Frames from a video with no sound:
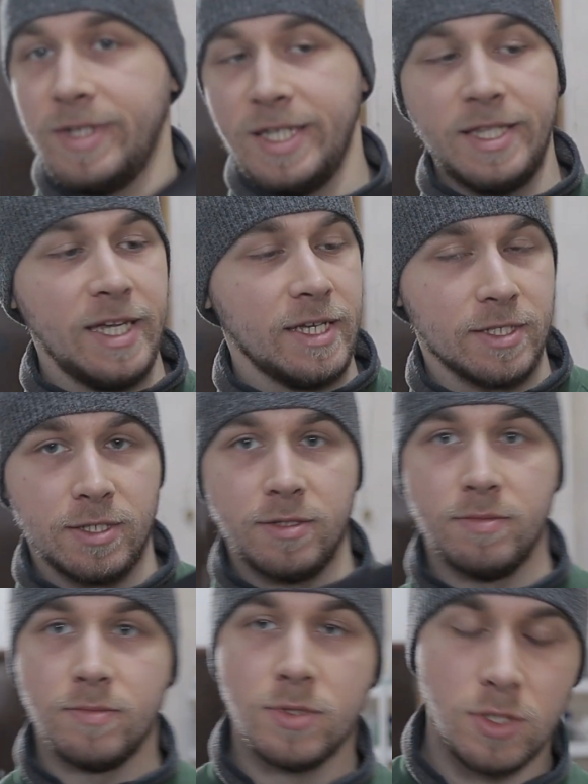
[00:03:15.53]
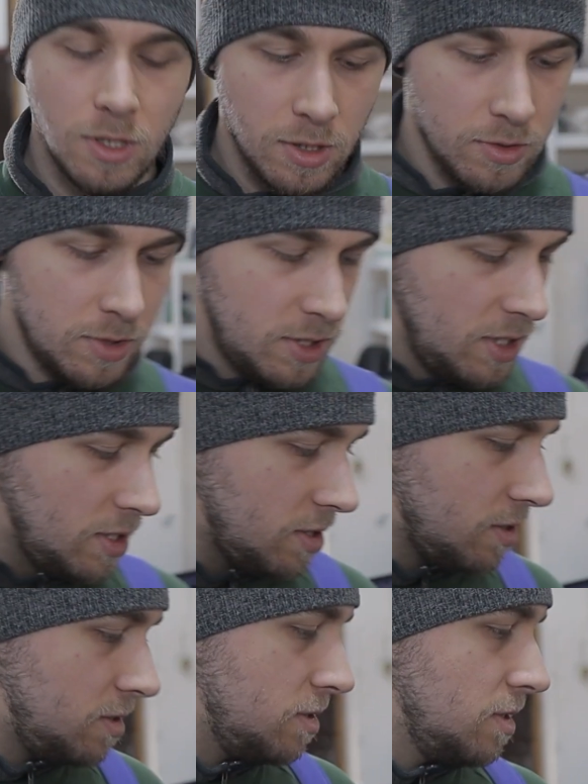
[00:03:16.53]
and this. So
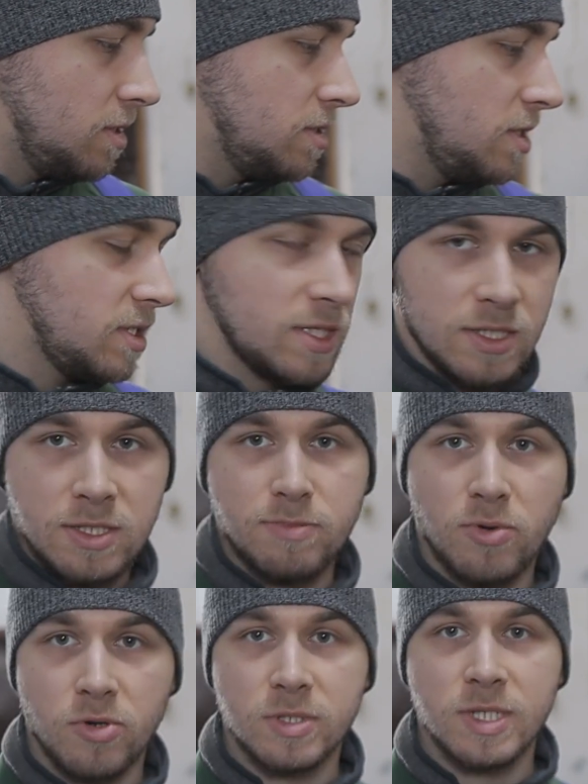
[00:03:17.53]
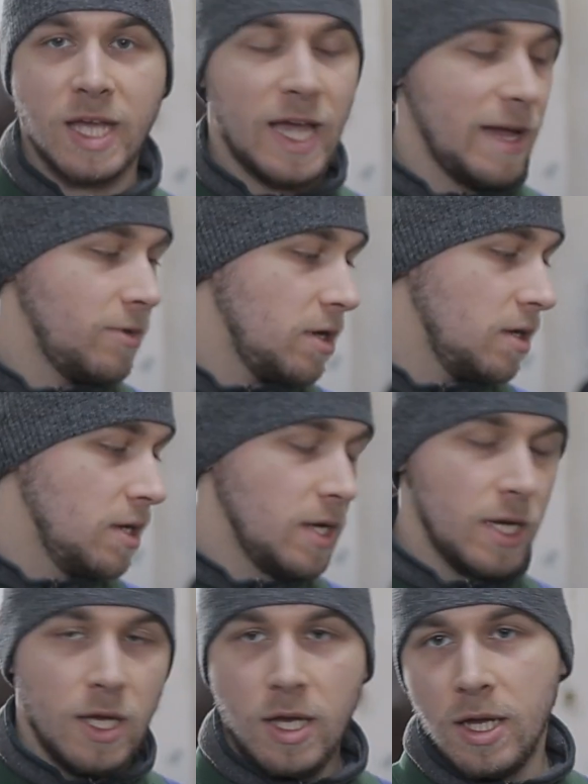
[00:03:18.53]
this is sports camera,
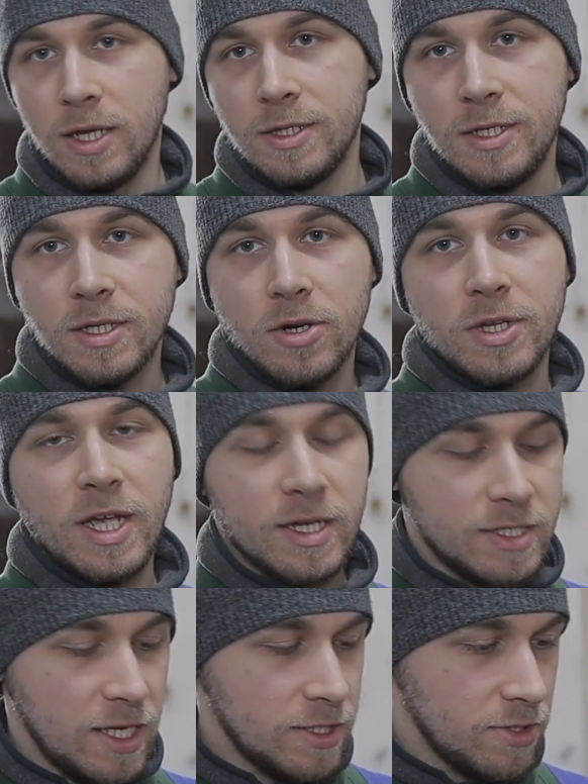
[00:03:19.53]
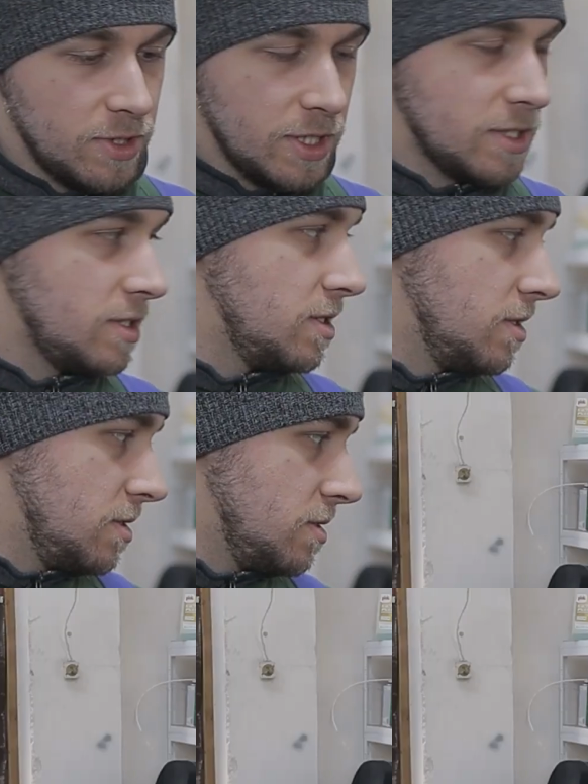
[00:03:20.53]
and these are the accessories.